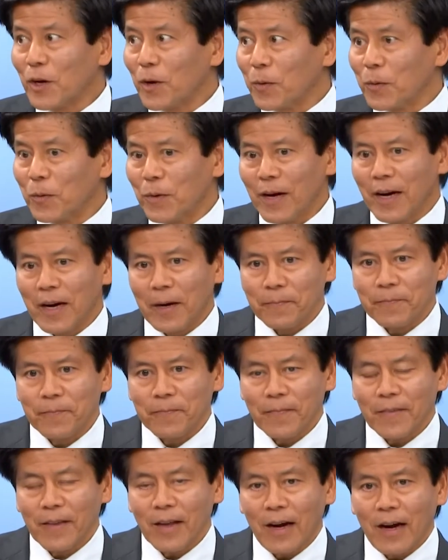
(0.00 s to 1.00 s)
So
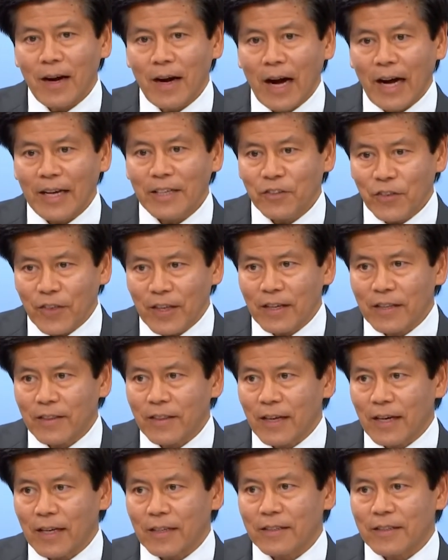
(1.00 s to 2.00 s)
I think
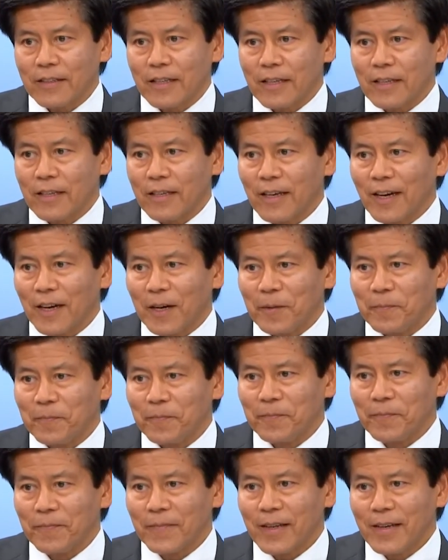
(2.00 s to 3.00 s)
that
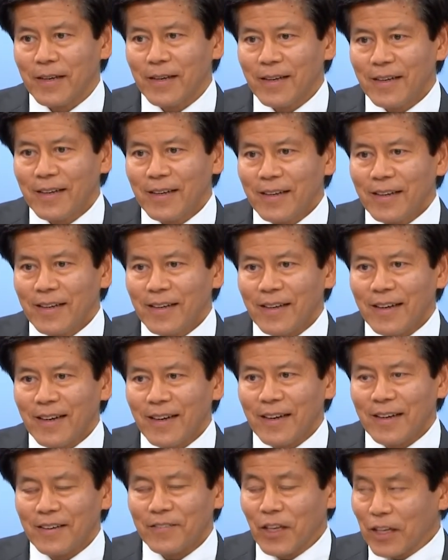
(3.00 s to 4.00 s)

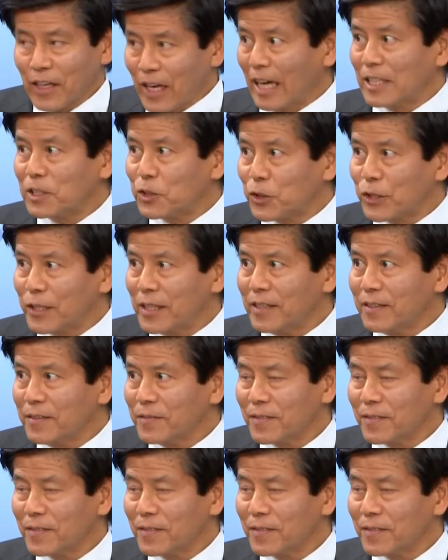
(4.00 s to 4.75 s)
the country,